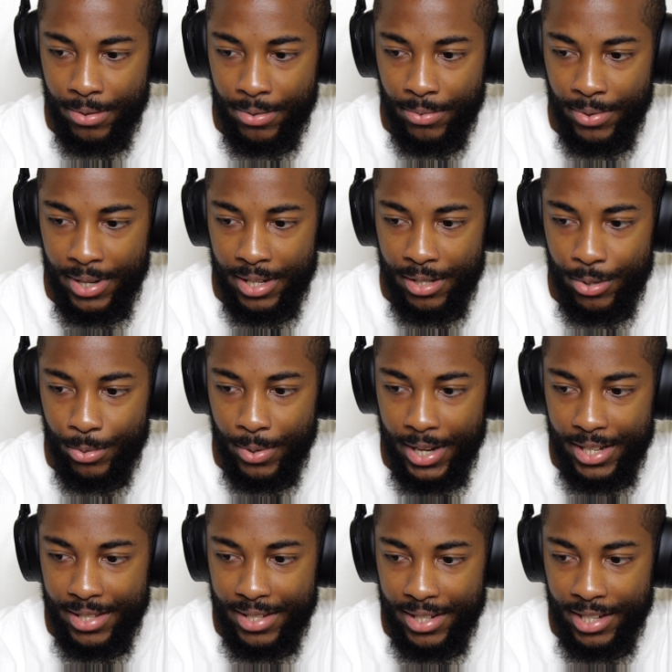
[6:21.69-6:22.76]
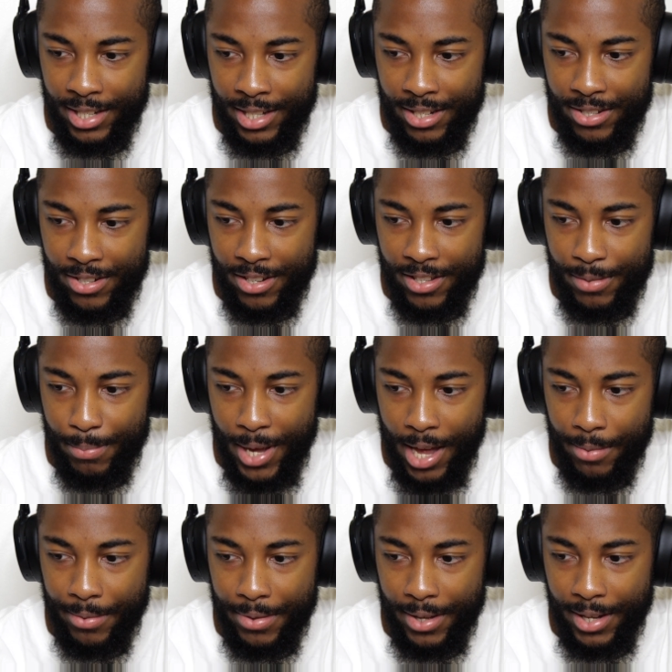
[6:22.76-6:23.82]
three, do 18, and shit's
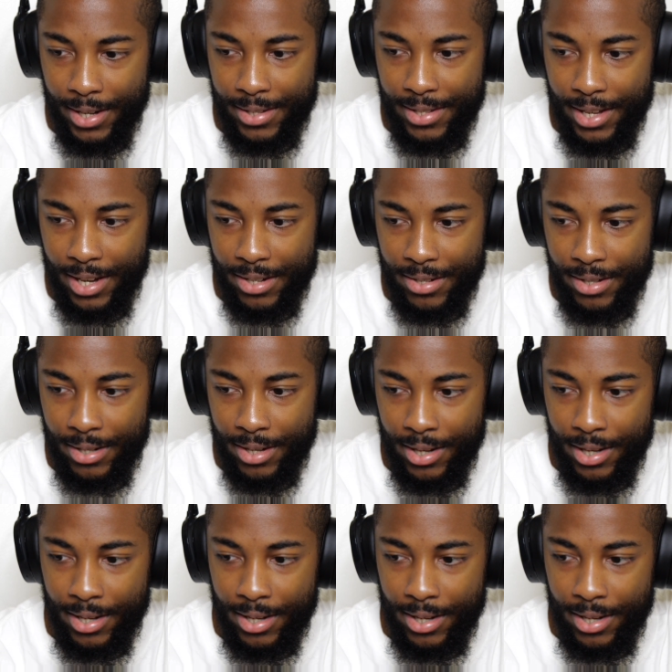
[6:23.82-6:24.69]
mad without a section.